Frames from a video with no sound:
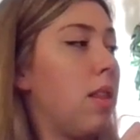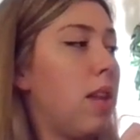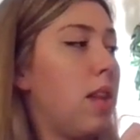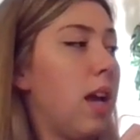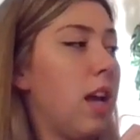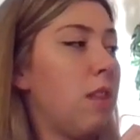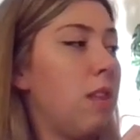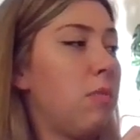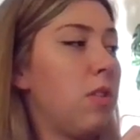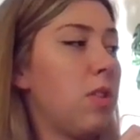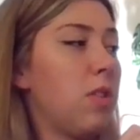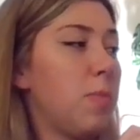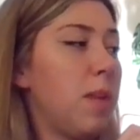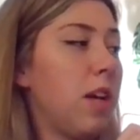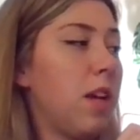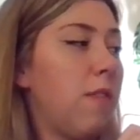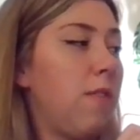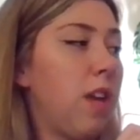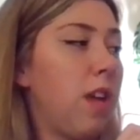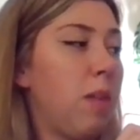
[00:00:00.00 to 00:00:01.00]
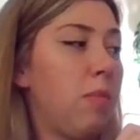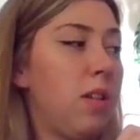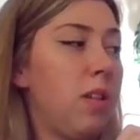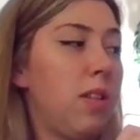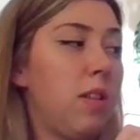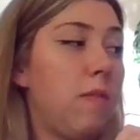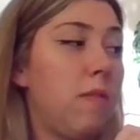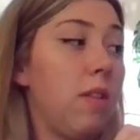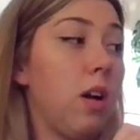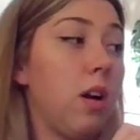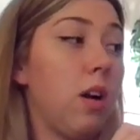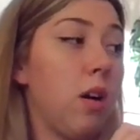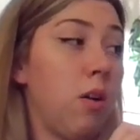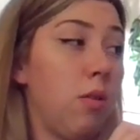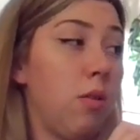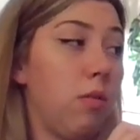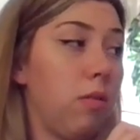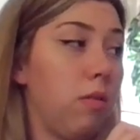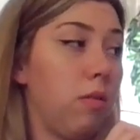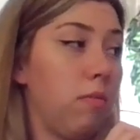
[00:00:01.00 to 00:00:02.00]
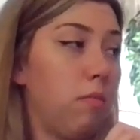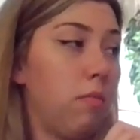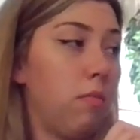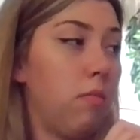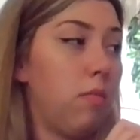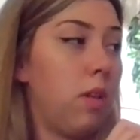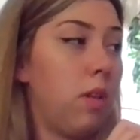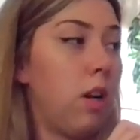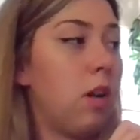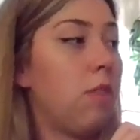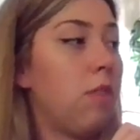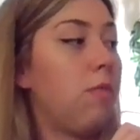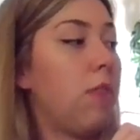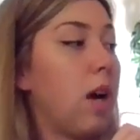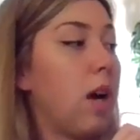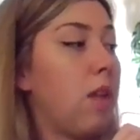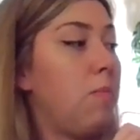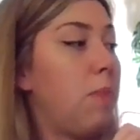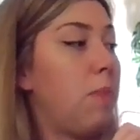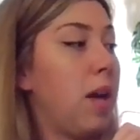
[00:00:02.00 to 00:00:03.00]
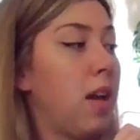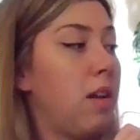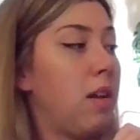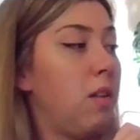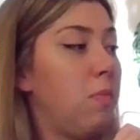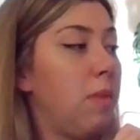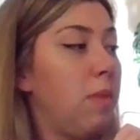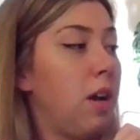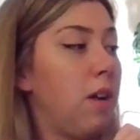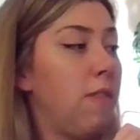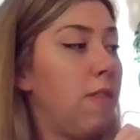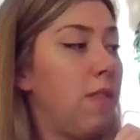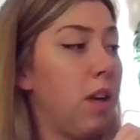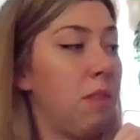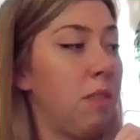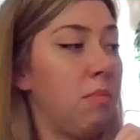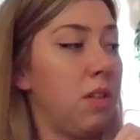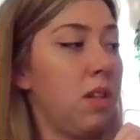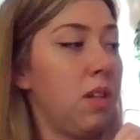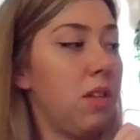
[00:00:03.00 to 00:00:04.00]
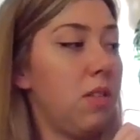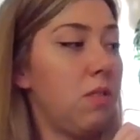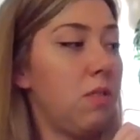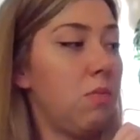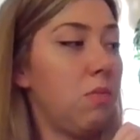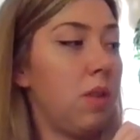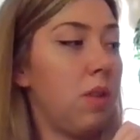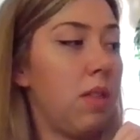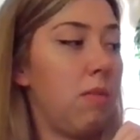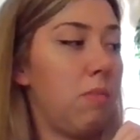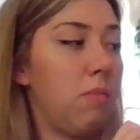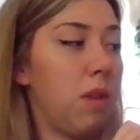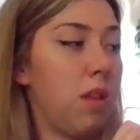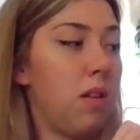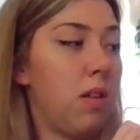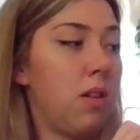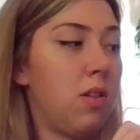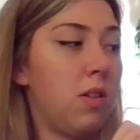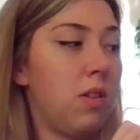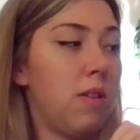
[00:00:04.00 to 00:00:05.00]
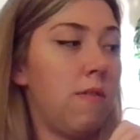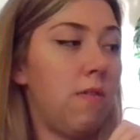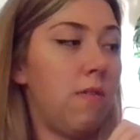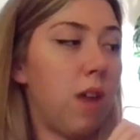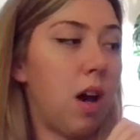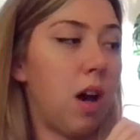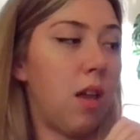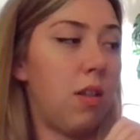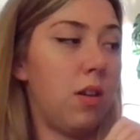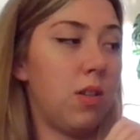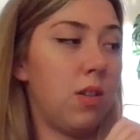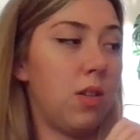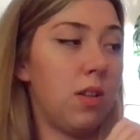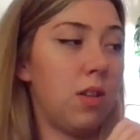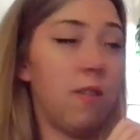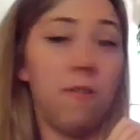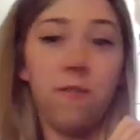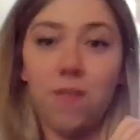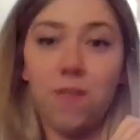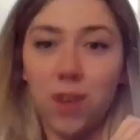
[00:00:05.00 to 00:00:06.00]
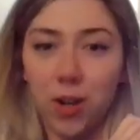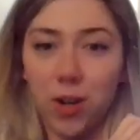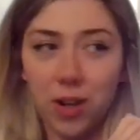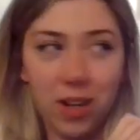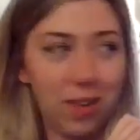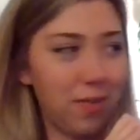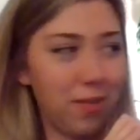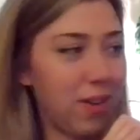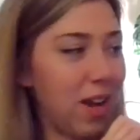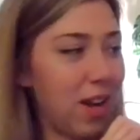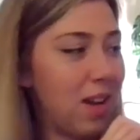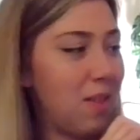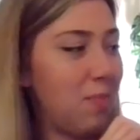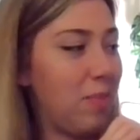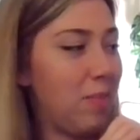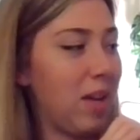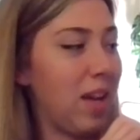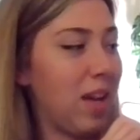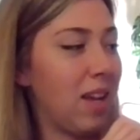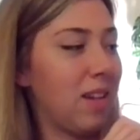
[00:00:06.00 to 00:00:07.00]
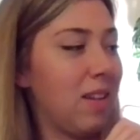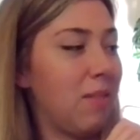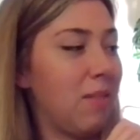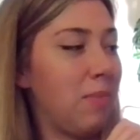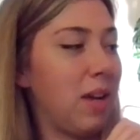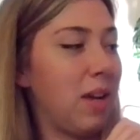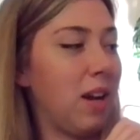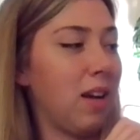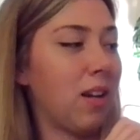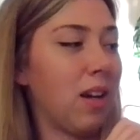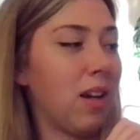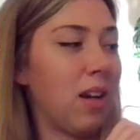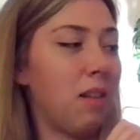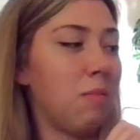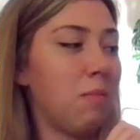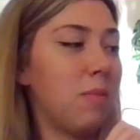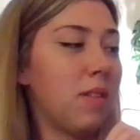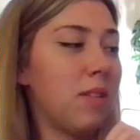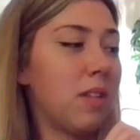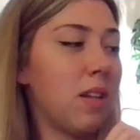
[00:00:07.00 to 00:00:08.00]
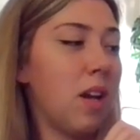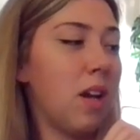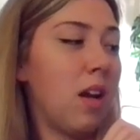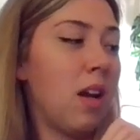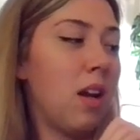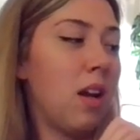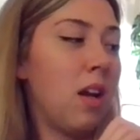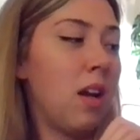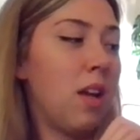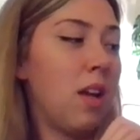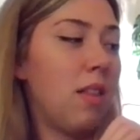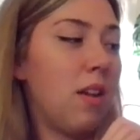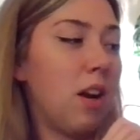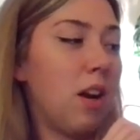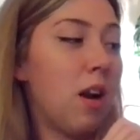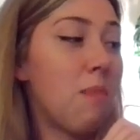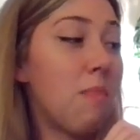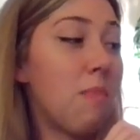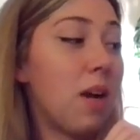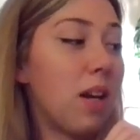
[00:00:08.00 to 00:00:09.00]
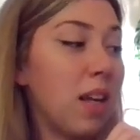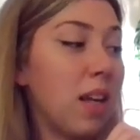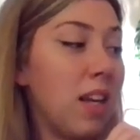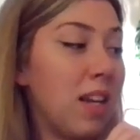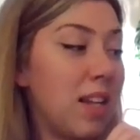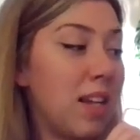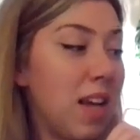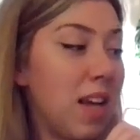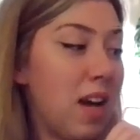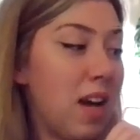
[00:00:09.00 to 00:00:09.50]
The animals make families of their own. There are red panda bear families with mothers and fathers and furry red panda bear cubs. There are monkey